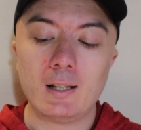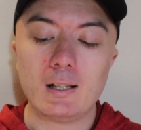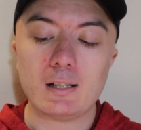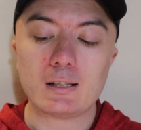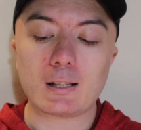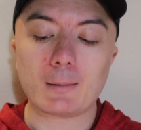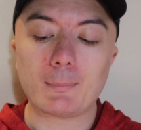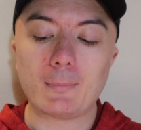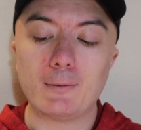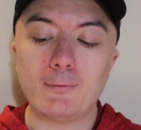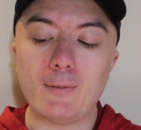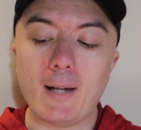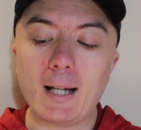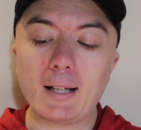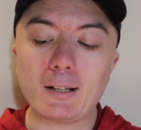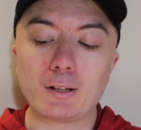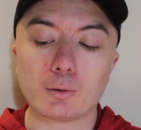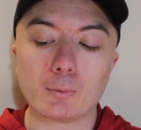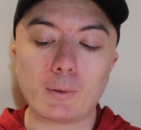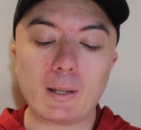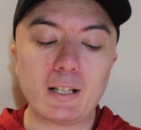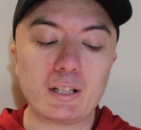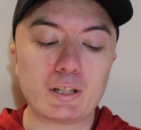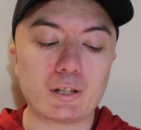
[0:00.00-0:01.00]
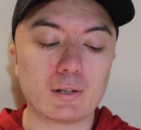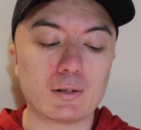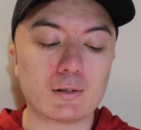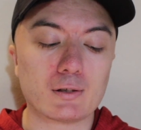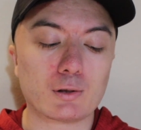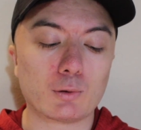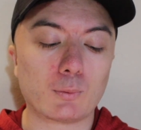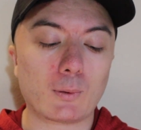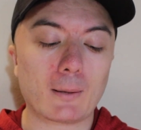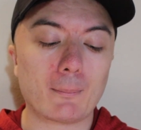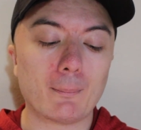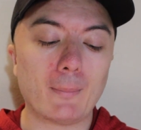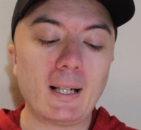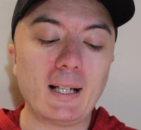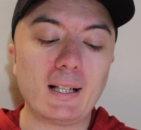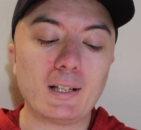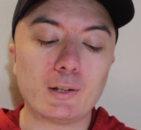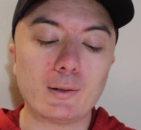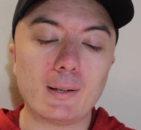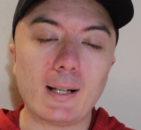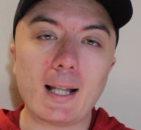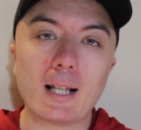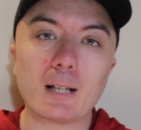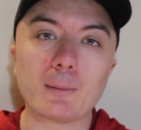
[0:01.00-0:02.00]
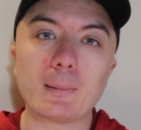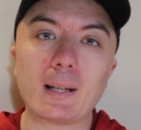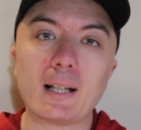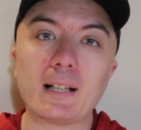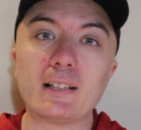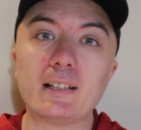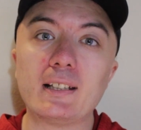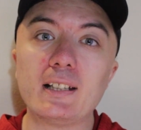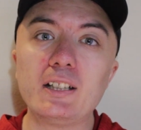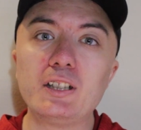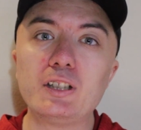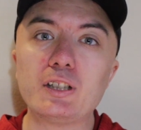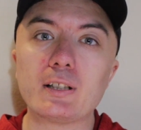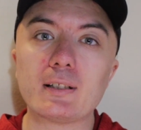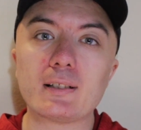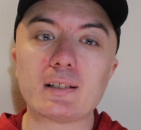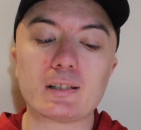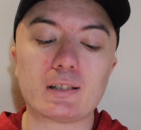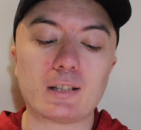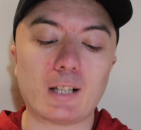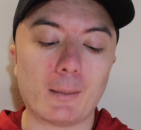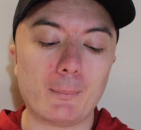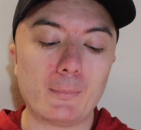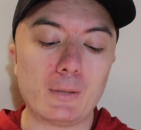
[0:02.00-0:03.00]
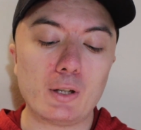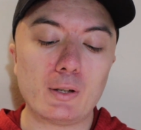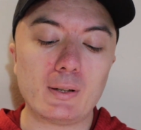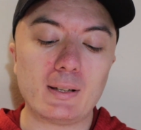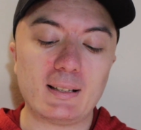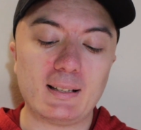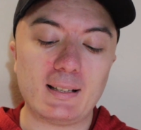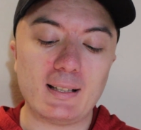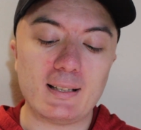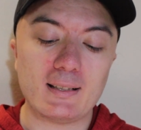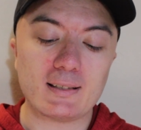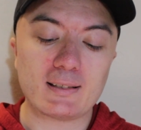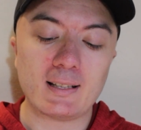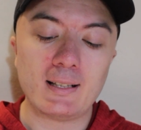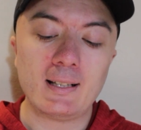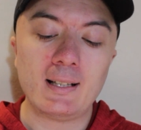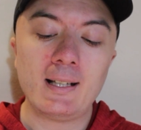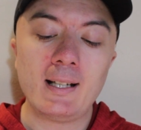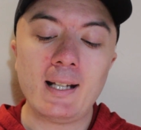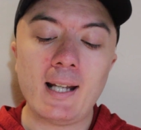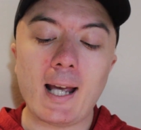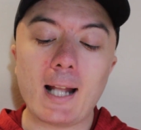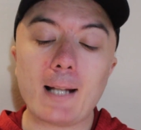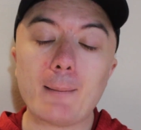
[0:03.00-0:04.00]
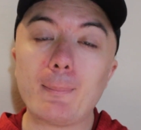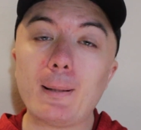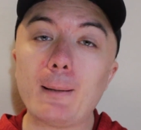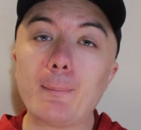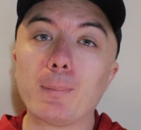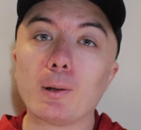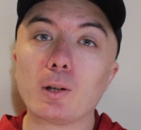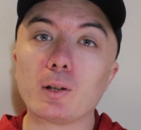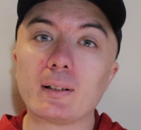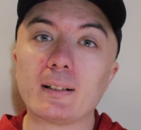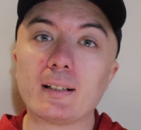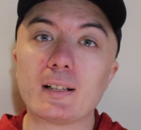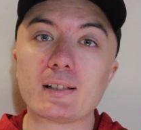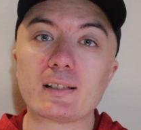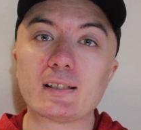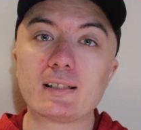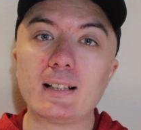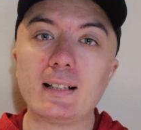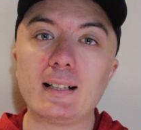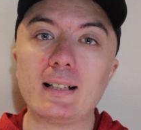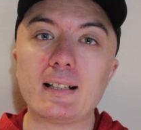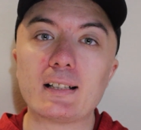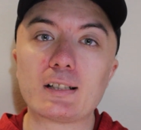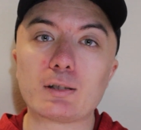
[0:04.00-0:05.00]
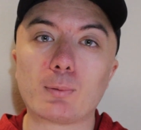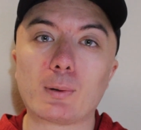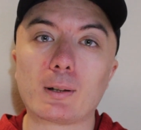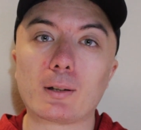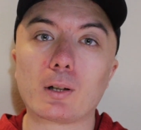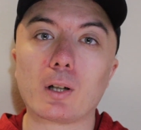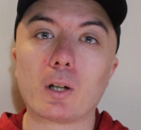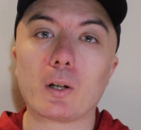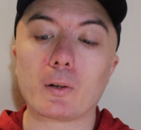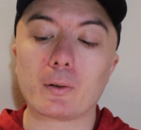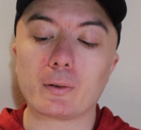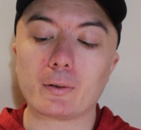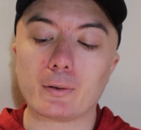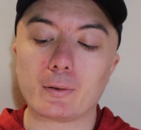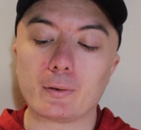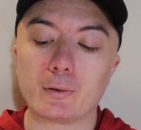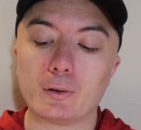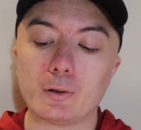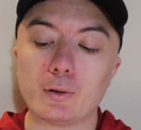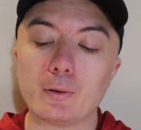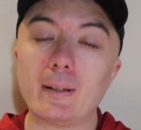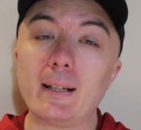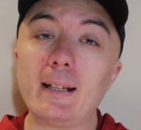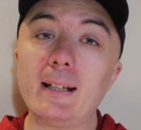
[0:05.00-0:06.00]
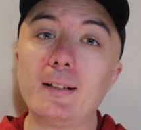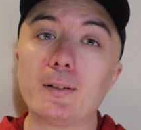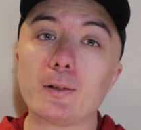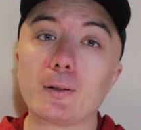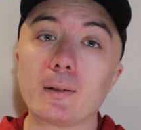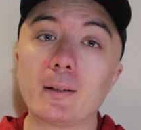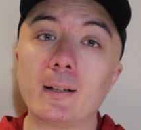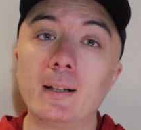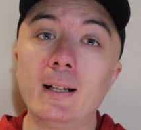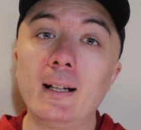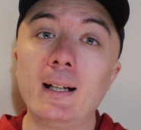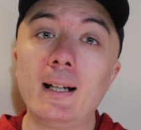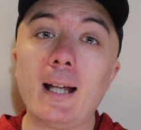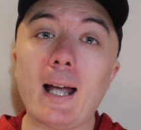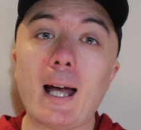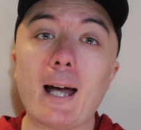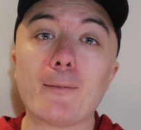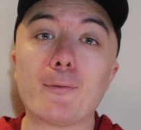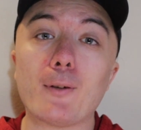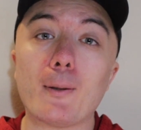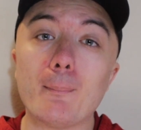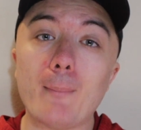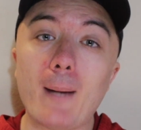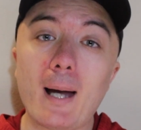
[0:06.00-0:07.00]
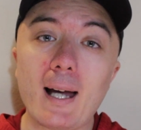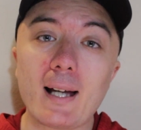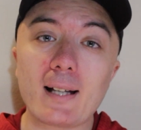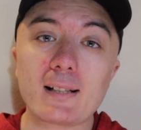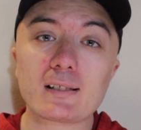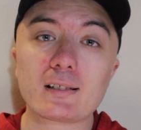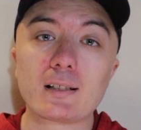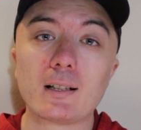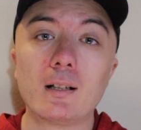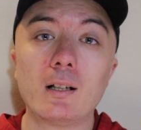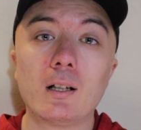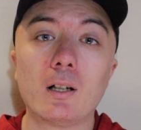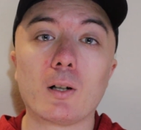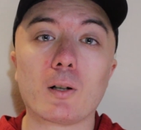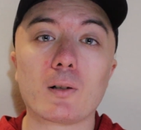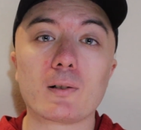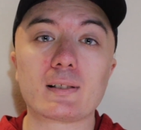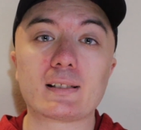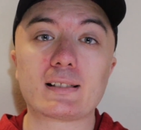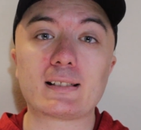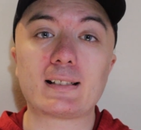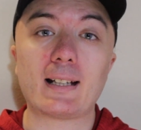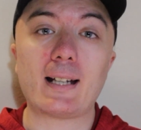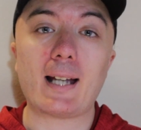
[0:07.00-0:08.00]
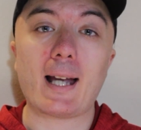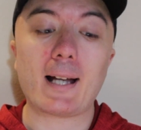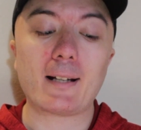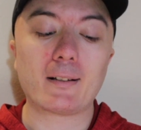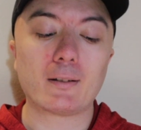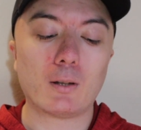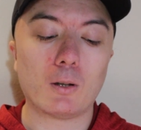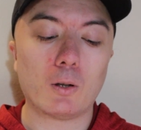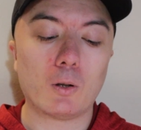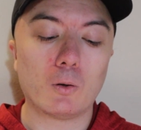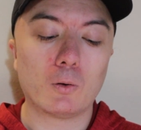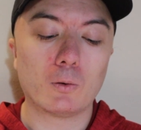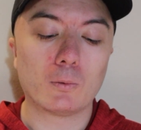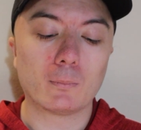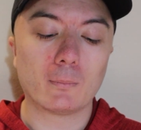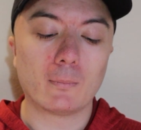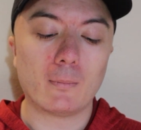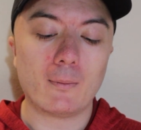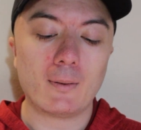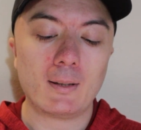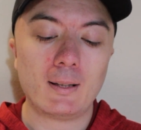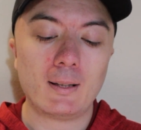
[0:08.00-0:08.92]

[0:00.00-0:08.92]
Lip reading: Some evacuations were made to help indigenous communities, and people in the cities were ordered to either have a mask or stay at home.